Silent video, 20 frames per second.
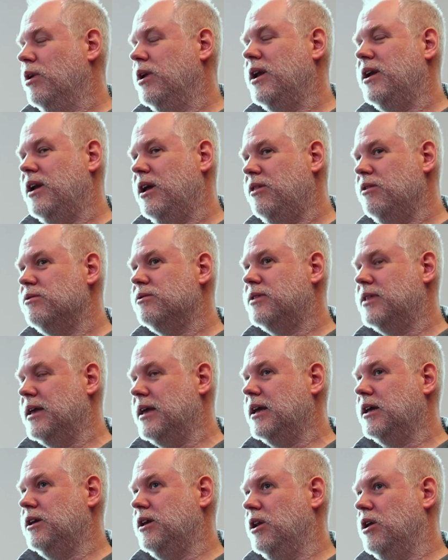Well, and another
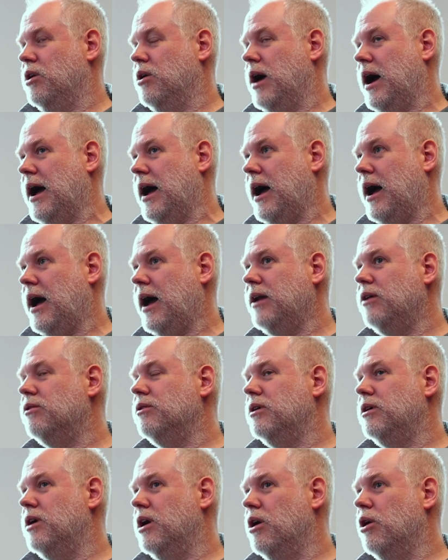thing, I
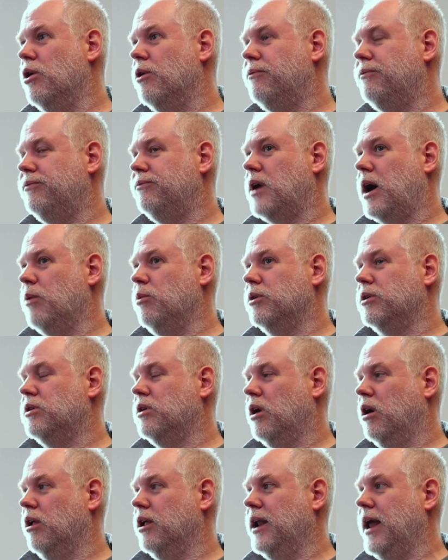don't know if I would
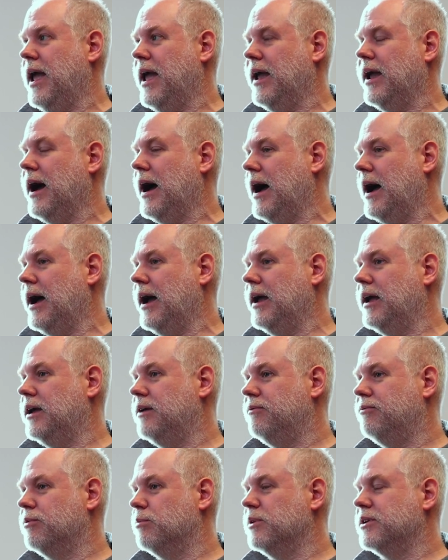call it
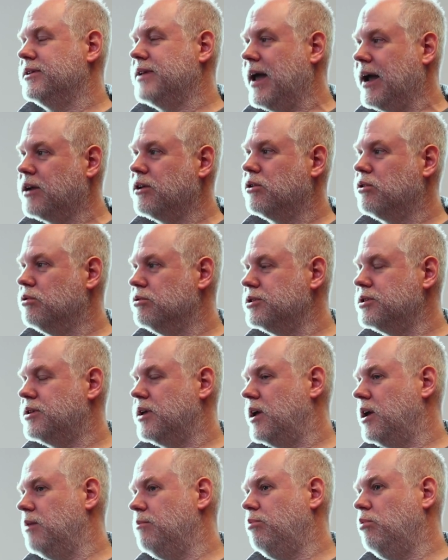AI from a technical
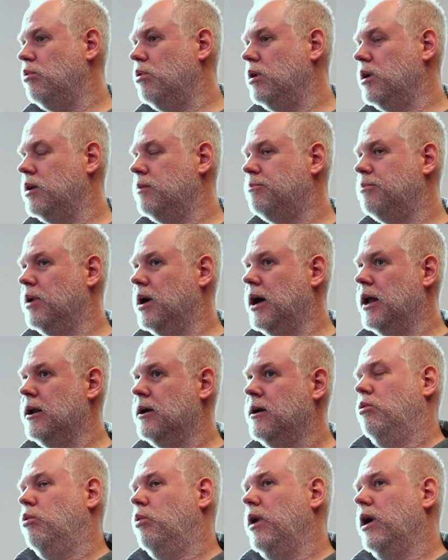standpoint, but
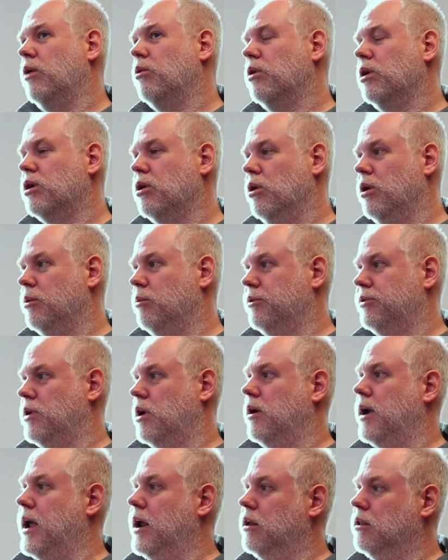where we're going with
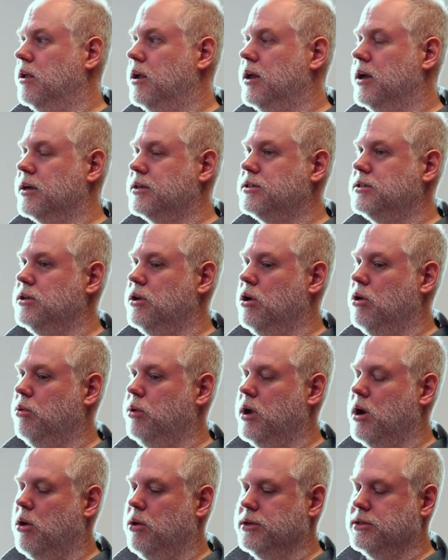our analytics,
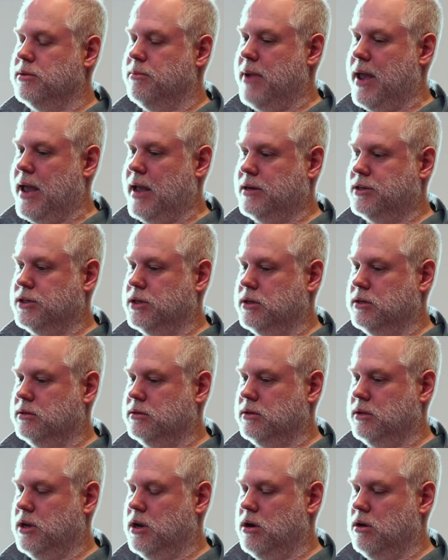we always
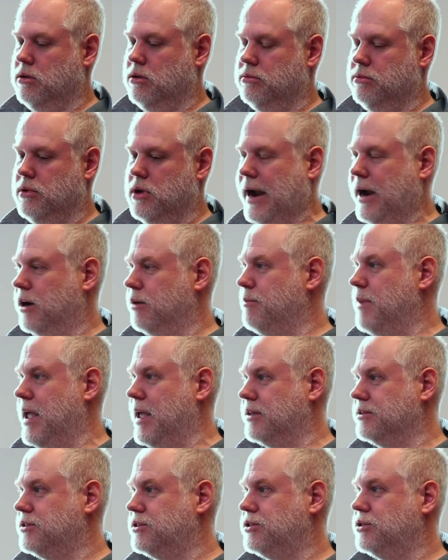imagine, Iron
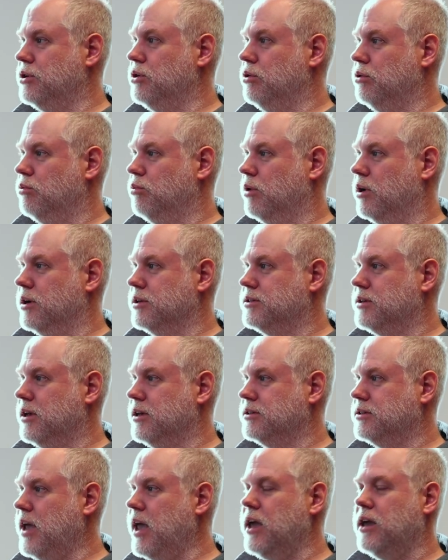Man's suit where it
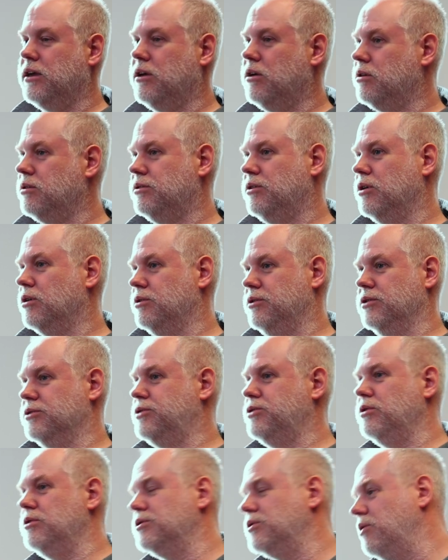says, hey, your
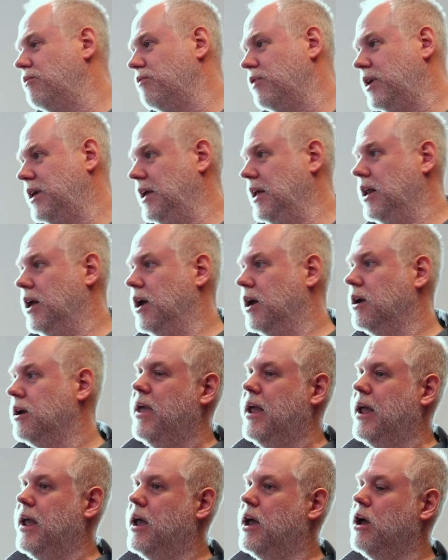suit is overheating.
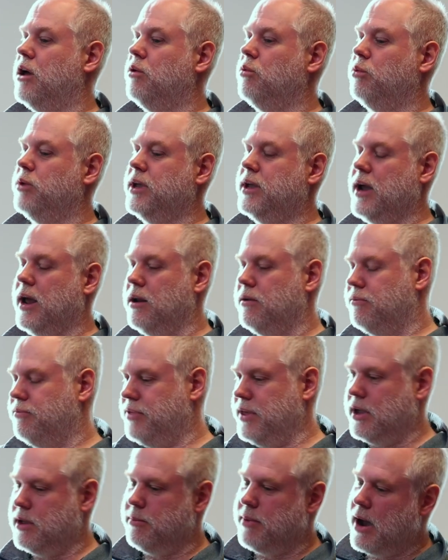And we kind of
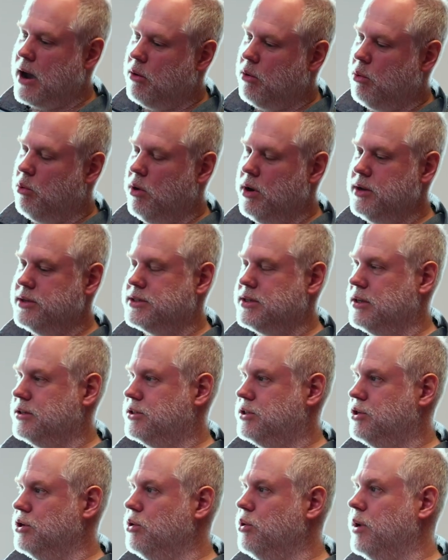think about, well, what is
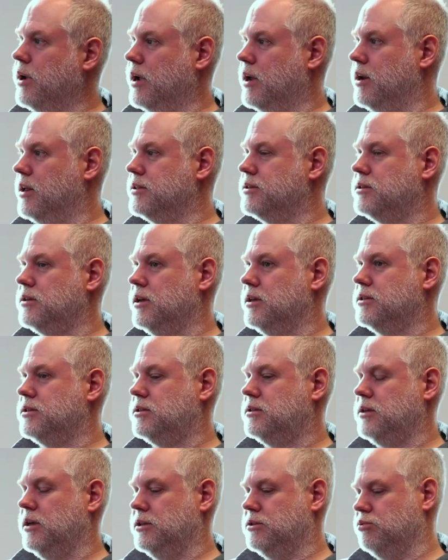it doing? And
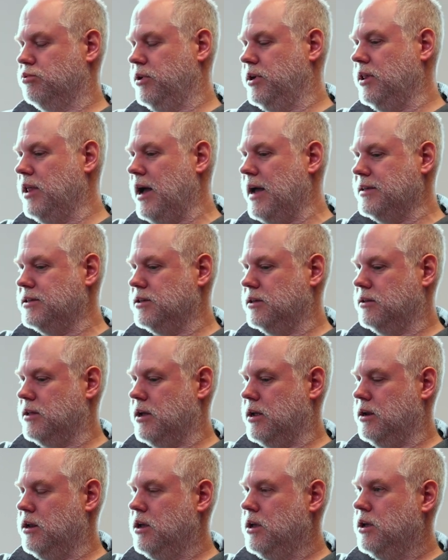it's realizing
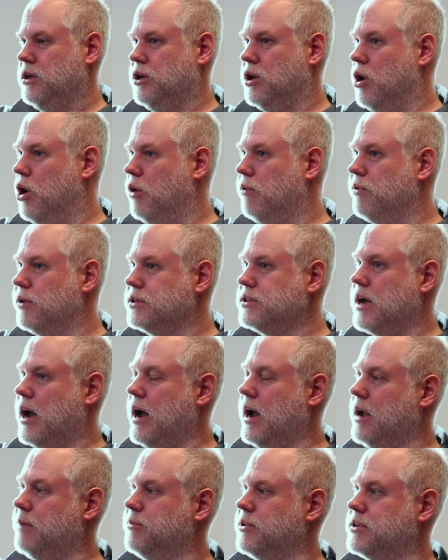that, over
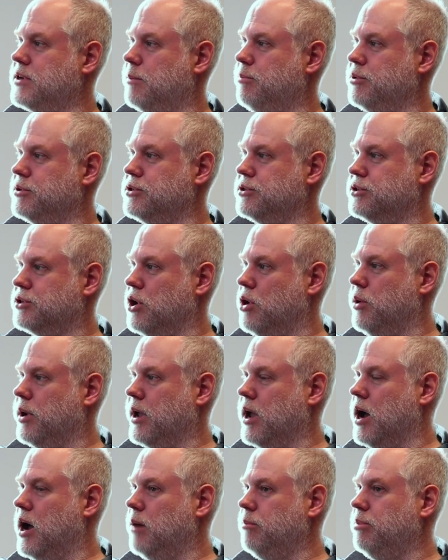time, the temperature is
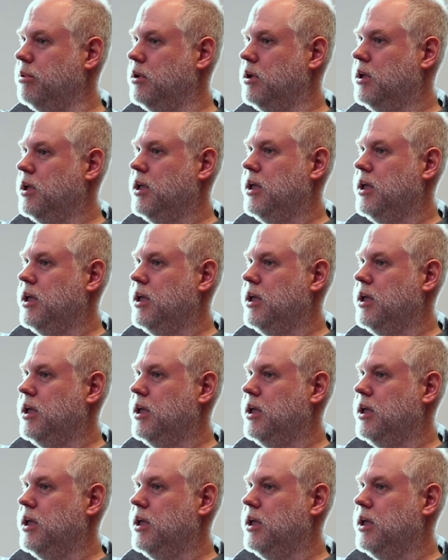going up.